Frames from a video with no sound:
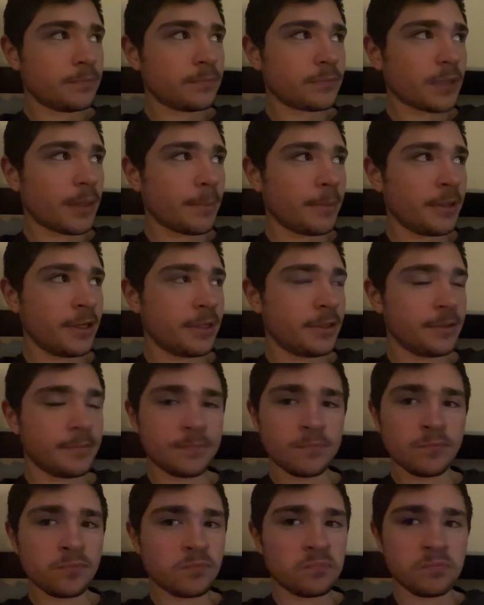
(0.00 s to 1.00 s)
I mean,
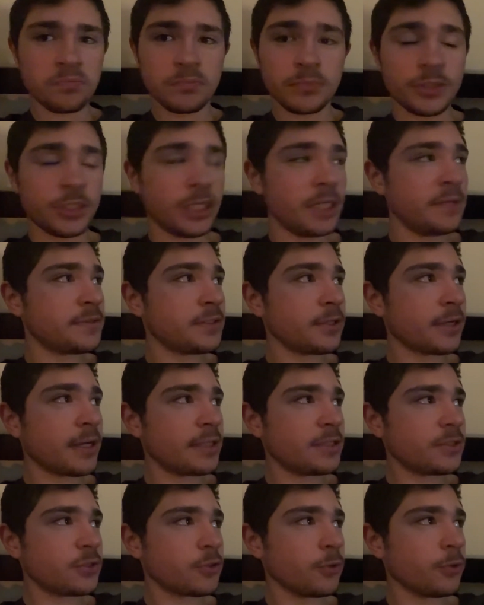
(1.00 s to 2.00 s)
Chiefs are
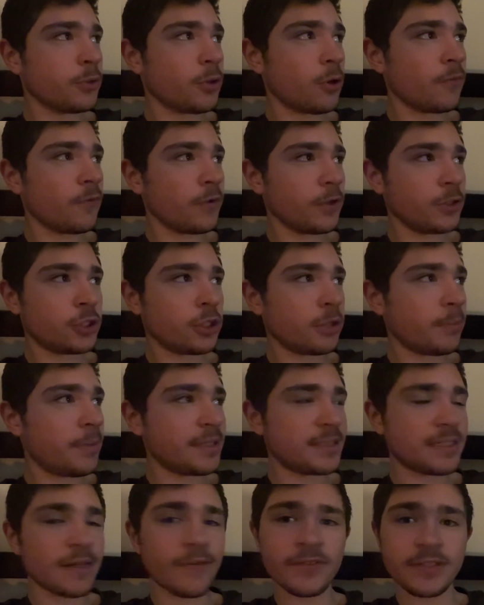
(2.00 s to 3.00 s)
getting screwed over. It should have been
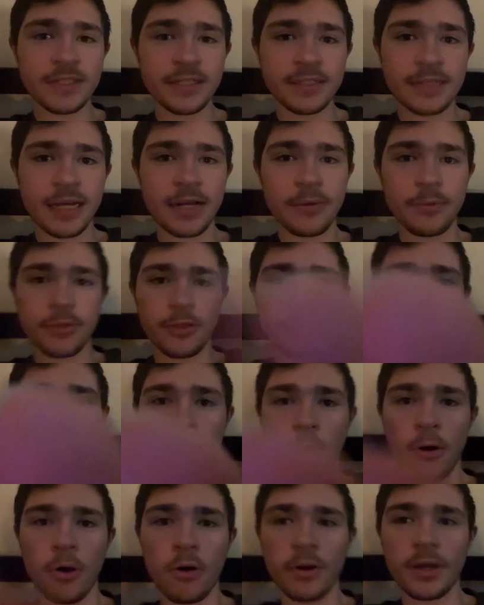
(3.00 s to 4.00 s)
17-10 with their
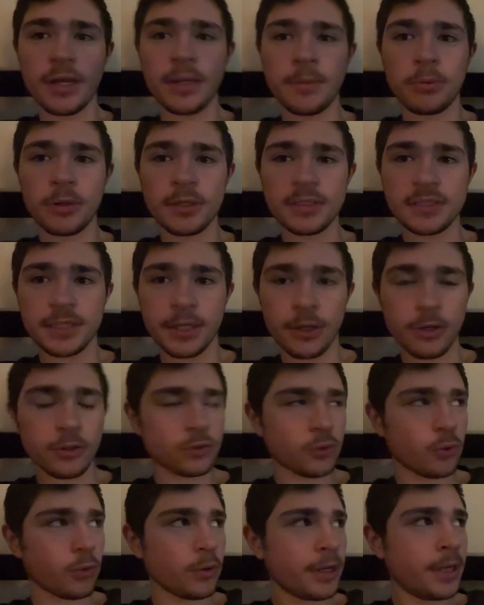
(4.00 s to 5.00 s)
ball in plus
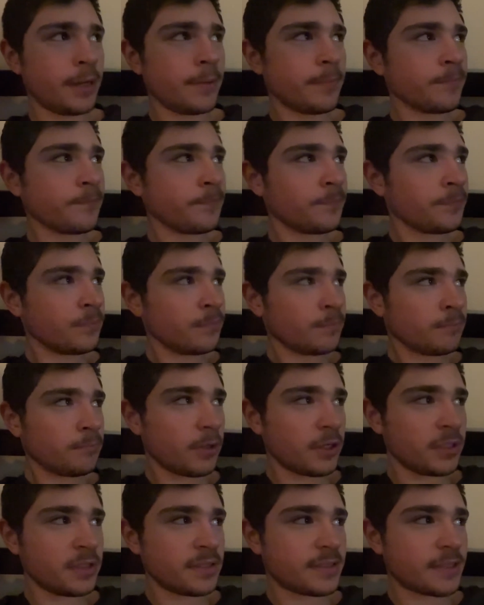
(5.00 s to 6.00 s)
territory.
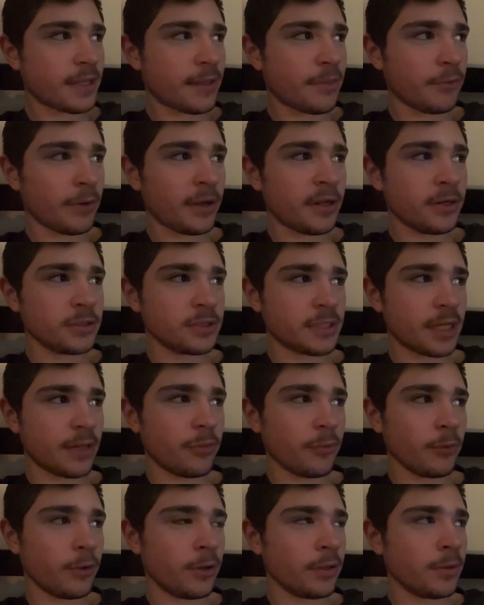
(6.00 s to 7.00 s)
But instead, the Raiders get
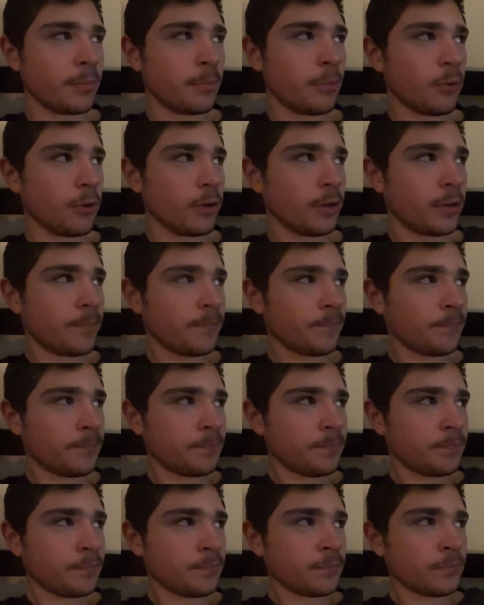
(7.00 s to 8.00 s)
three on the board
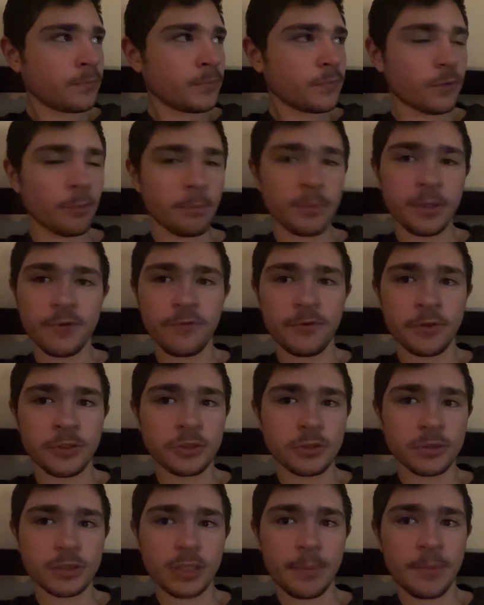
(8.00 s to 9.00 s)
from the
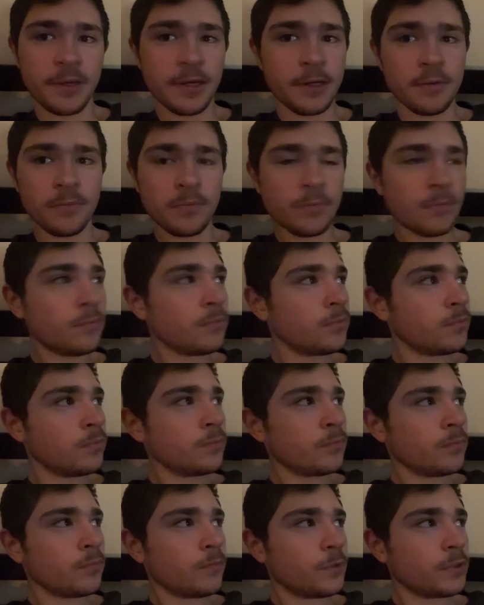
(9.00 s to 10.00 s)
officials. I mean,
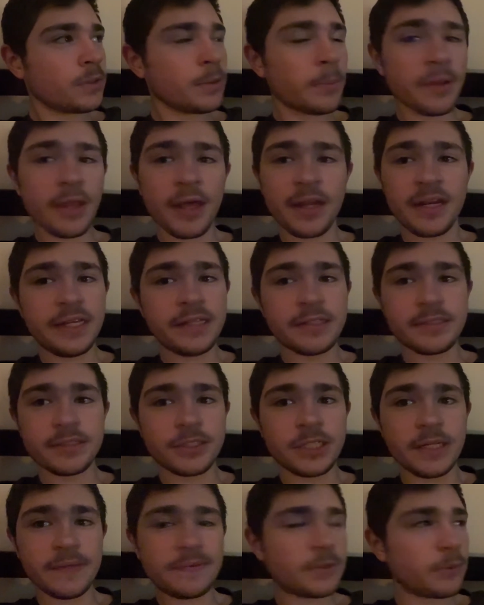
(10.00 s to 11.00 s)
for someone that needs the
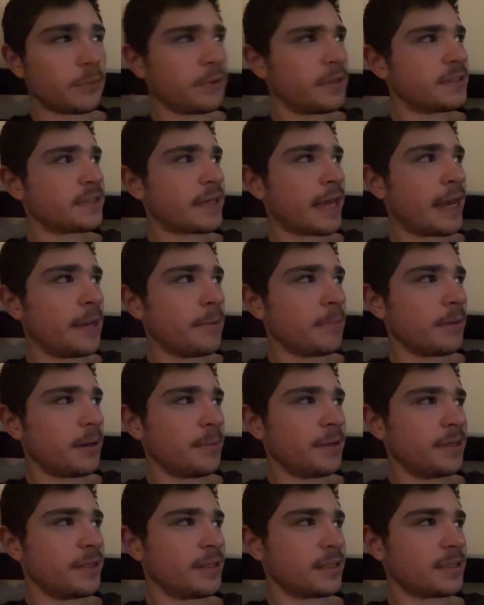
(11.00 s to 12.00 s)
Chiefs to win this game, I
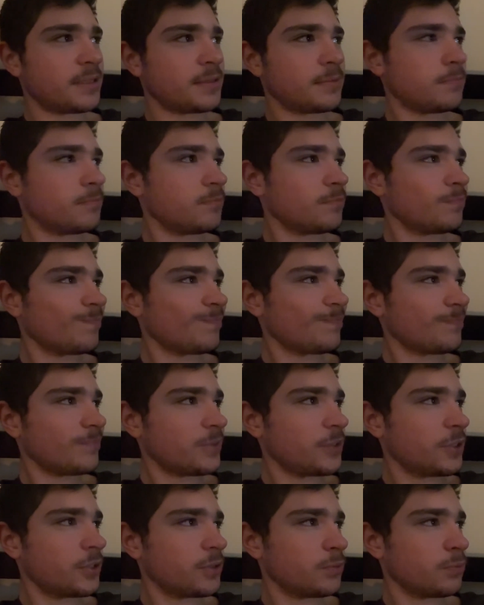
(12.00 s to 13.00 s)
mean, that's
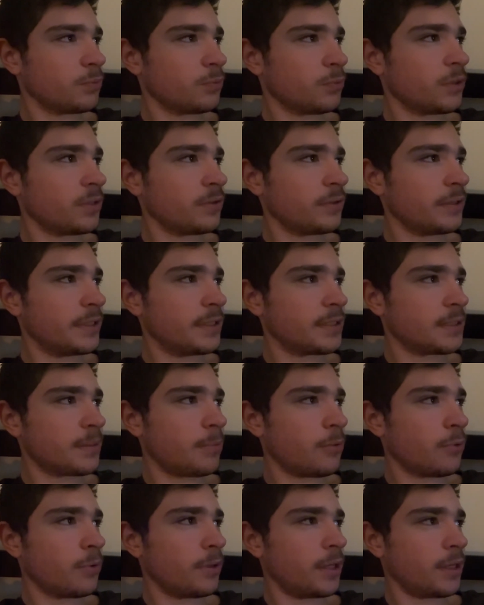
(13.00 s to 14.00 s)
just really
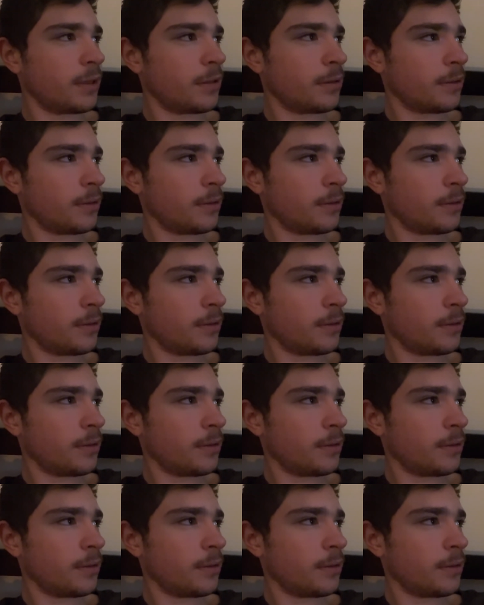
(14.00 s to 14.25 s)
disappointing.